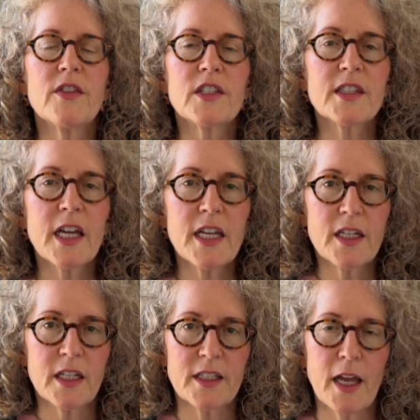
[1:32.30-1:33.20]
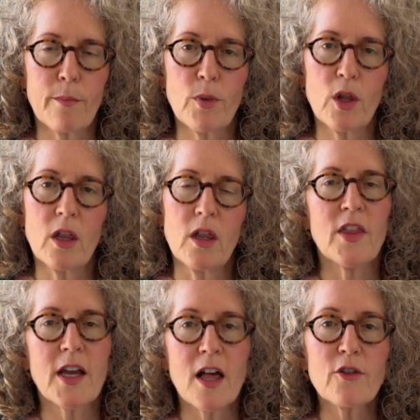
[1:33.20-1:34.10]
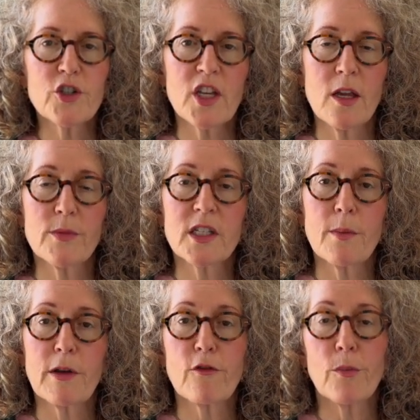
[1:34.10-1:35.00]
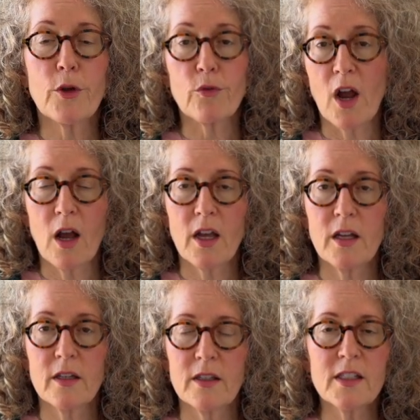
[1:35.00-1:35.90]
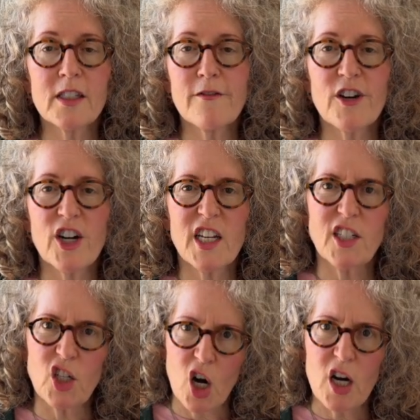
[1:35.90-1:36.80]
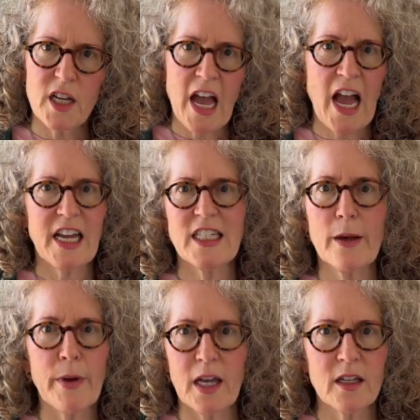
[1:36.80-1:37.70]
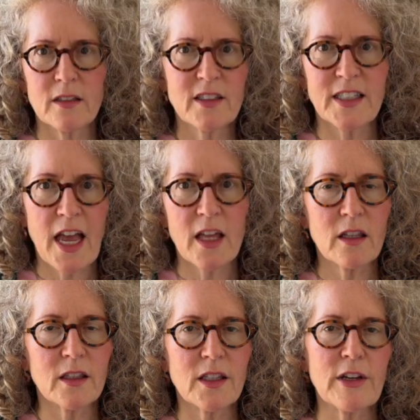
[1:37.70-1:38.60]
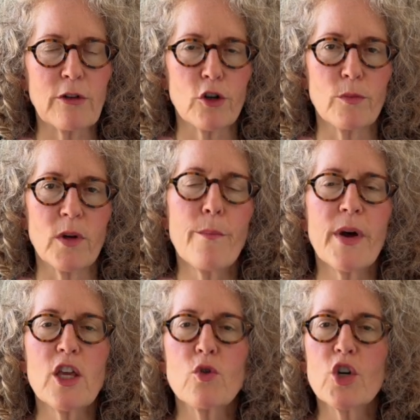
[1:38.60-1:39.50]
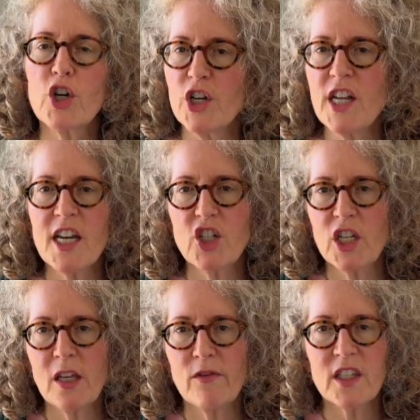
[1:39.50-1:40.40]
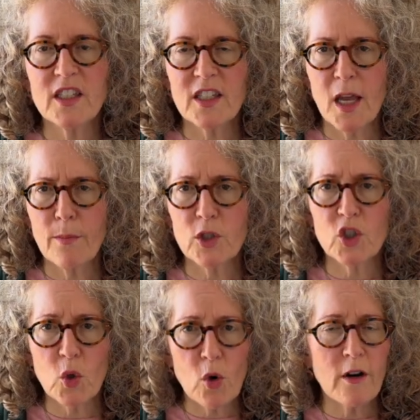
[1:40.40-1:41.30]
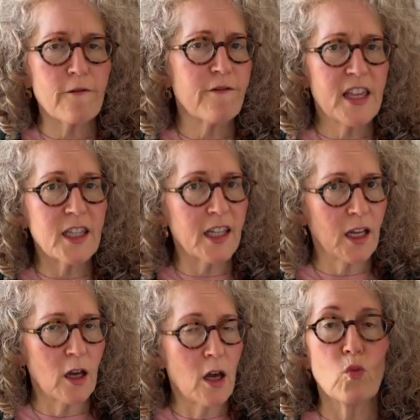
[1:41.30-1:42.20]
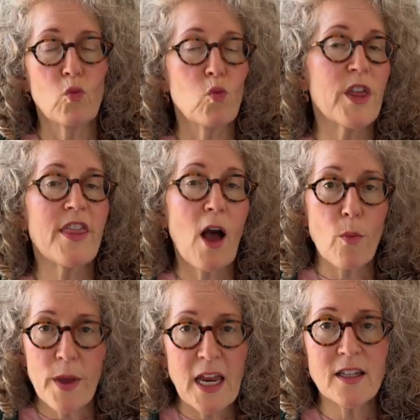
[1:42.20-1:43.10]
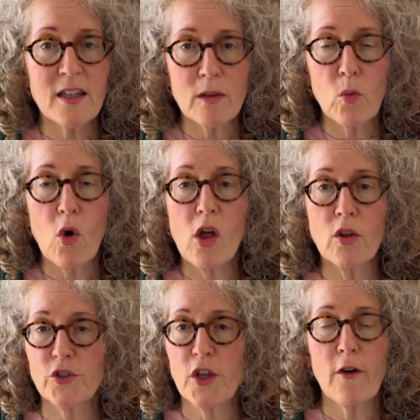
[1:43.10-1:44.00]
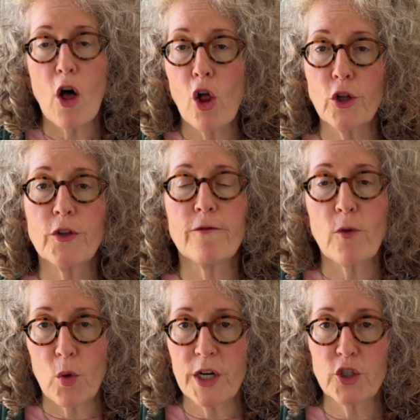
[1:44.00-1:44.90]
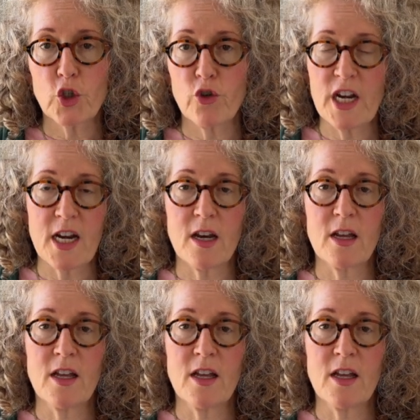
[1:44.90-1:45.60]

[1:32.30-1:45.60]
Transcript: the second example, the color scheme is coming from the rug. This is a very dark academic style living room, but you could achieve this same sort of feeling without painting the walls all forest green,